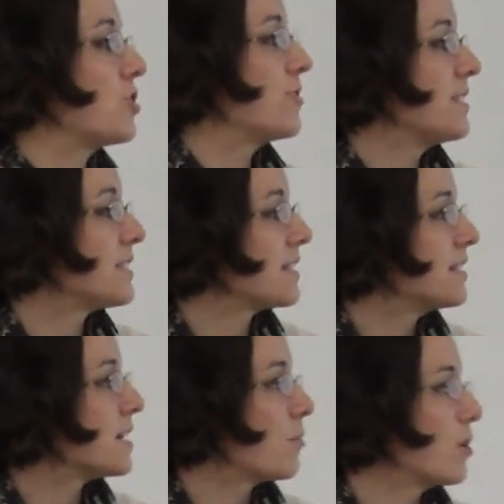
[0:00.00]
show this in the
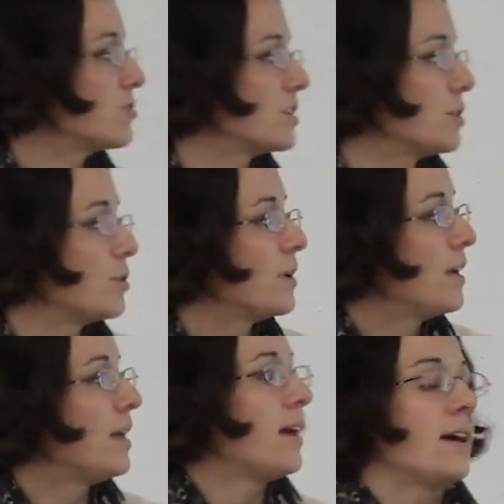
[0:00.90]
demo too.
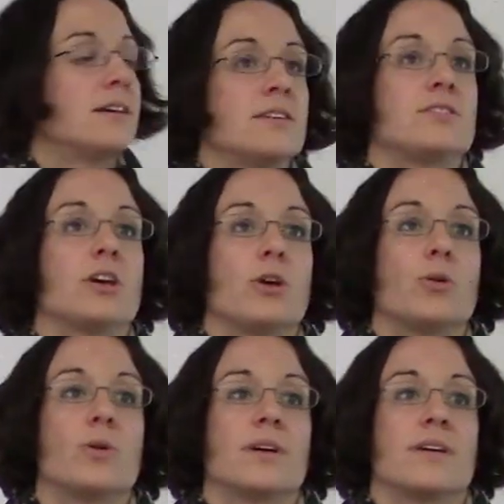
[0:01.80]

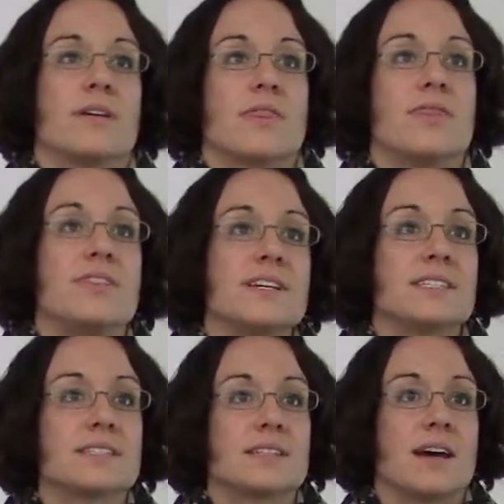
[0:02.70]
So
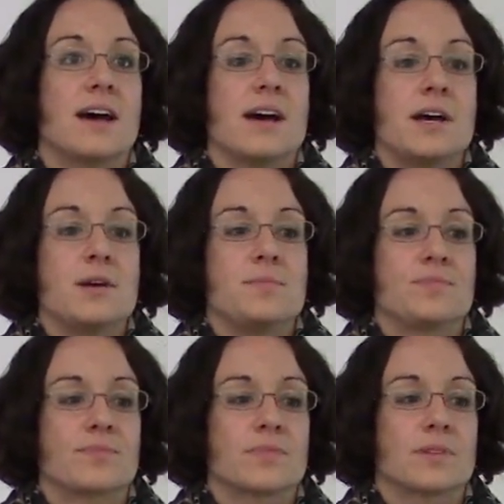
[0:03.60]
this um,